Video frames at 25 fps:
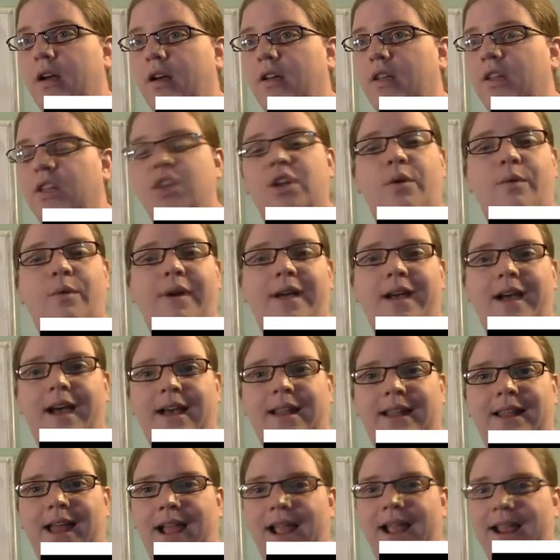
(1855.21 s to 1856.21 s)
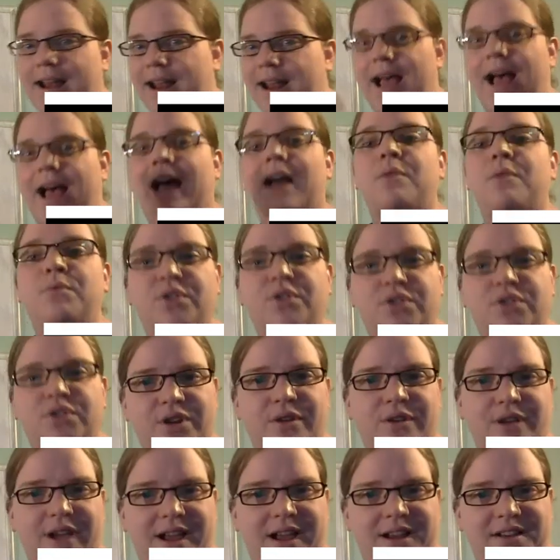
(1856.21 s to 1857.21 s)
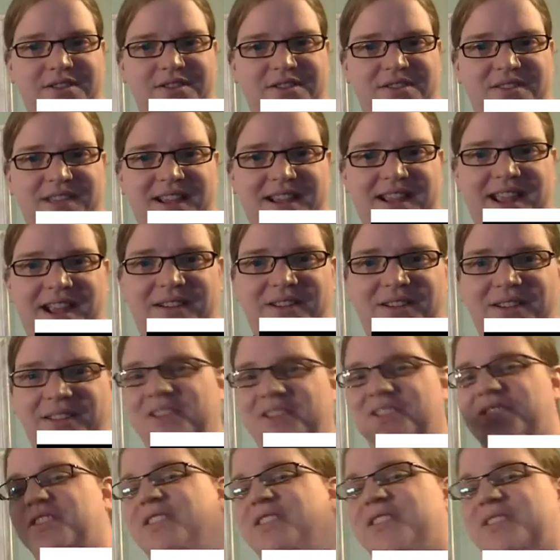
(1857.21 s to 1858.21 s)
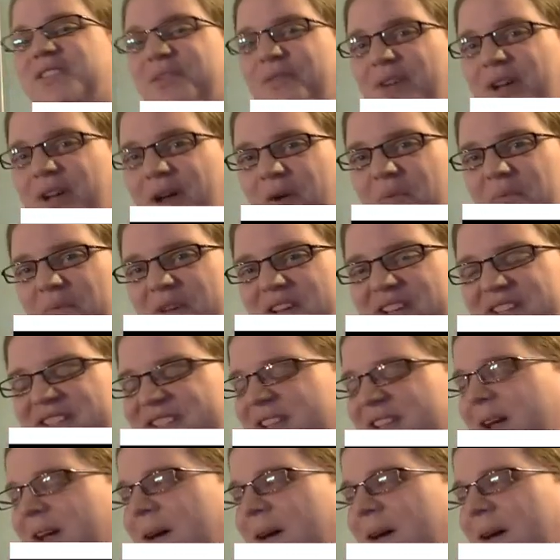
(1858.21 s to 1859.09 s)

You know what? I lied. I will show you how to do that calculation because it will help us